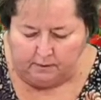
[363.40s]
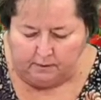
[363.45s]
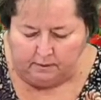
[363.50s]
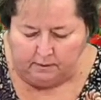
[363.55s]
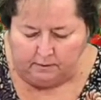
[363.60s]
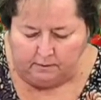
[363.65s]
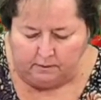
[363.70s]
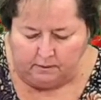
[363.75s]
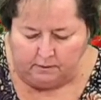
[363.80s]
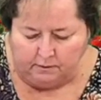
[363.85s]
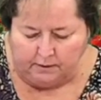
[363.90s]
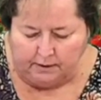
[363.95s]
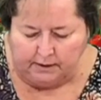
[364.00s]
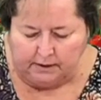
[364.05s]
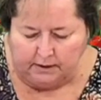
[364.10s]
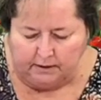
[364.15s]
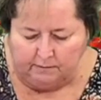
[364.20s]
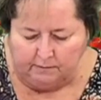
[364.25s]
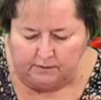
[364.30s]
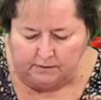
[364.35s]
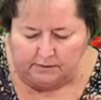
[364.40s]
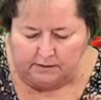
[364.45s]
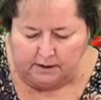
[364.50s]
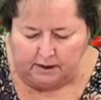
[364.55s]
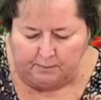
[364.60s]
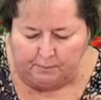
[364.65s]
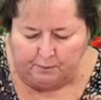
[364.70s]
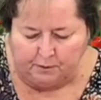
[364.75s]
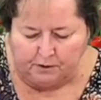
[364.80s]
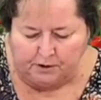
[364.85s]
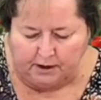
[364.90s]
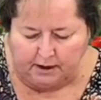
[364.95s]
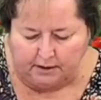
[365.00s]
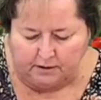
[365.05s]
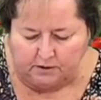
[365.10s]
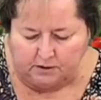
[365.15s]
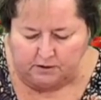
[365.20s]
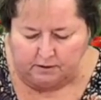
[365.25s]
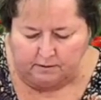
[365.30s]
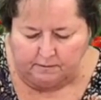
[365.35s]
and that they give us that
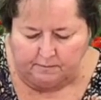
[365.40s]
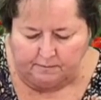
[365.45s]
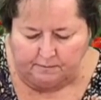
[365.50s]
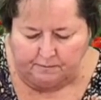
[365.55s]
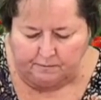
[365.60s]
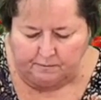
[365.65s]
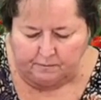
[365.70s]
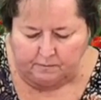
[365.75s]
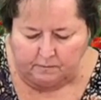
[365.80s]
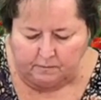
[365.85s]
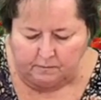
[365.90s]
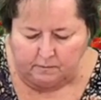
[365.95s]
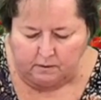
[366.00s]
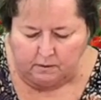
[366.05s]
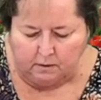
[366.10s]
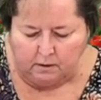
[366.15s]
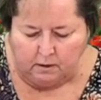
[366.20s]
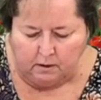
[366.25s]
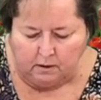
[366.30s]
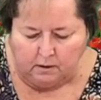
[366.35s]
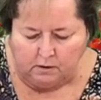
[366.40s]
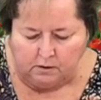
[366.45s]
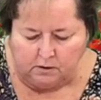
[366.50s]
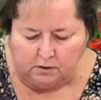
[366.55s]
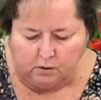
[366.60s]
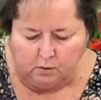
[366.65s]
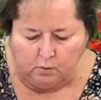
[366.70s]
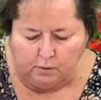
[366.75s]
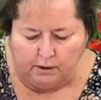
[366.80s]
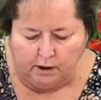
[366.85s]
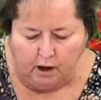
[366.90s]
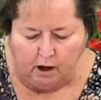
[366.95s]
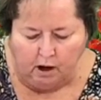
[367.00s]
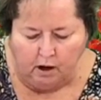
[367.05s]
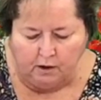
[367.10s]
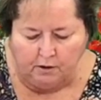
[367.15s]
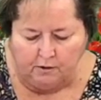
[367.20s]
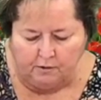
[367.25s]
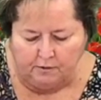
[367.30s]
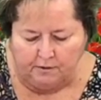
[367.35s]
protection. So we
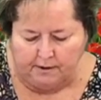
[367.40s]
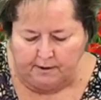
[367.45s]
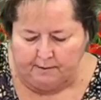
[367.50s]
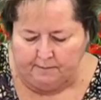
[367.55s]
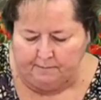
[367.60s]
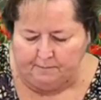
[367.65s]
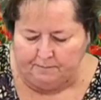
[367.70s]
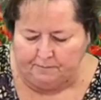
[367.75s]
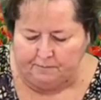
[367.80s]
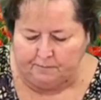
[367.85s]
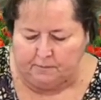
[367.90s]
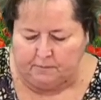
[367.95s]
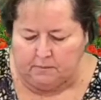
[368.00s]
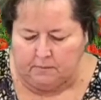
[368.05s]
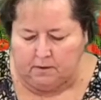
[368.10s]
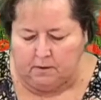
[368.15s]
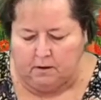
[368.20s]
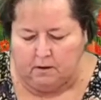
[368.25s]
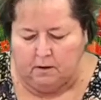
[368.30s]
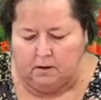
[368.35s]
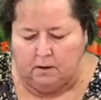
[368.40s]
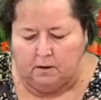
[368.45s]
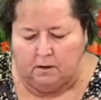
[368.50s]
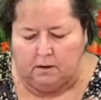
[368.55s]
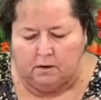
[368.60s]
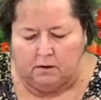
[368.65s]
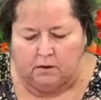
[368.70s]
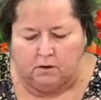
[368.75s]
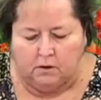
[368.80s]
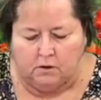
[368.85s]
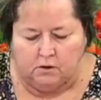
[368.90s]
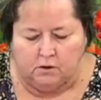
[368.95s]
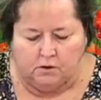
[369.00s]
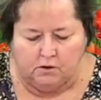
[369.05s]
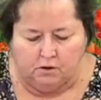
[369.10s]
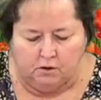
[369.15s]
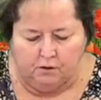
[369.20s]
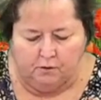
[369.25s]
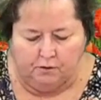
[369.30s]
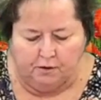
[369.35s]
honor them.
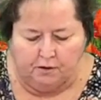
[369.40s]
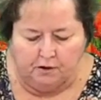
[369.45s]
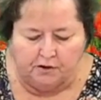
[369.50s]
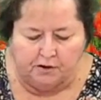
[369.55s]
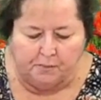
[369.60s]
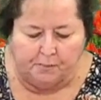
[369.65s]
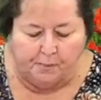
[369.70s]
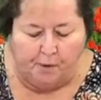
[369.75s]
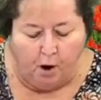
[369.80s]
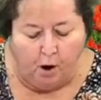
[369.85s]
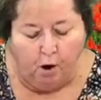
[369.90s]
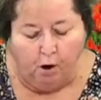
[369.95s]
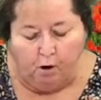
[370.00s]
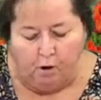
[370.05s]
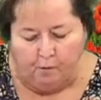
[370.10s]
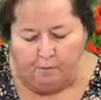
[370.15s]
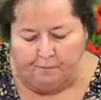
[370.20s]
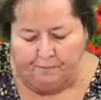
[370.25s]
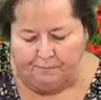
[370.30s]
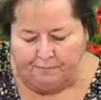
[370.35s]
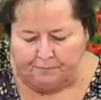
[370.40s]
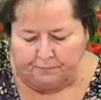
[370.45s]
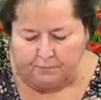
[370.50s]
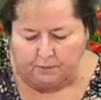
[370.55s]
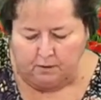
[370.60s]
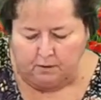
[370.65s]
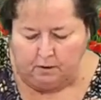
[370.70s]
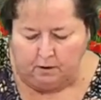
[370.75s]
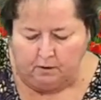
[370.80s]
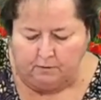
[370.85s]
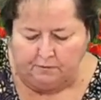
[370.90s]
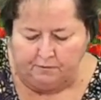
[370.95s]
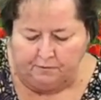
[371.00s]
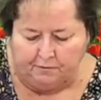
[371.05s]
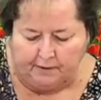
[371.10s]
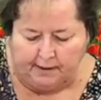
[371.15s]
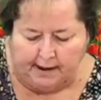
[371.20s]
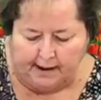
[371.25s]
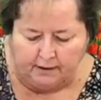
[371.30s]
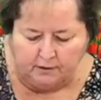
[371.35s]
So there's a poem called
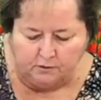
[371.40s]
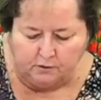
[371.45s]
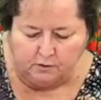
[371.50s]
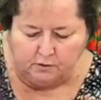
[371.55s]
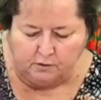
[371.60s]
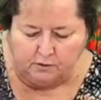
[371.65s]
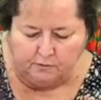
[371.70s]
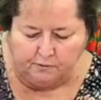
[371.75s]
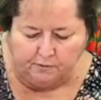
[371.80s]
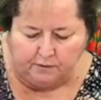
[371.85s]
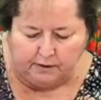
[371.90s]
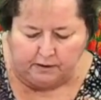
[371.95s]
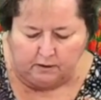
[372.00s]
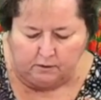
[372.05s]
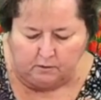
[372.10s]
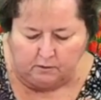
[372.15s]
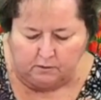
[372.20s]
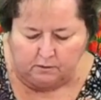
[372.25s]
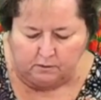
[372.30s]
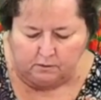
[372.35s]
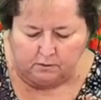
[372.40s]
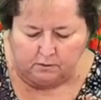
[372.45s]
Flanders Field,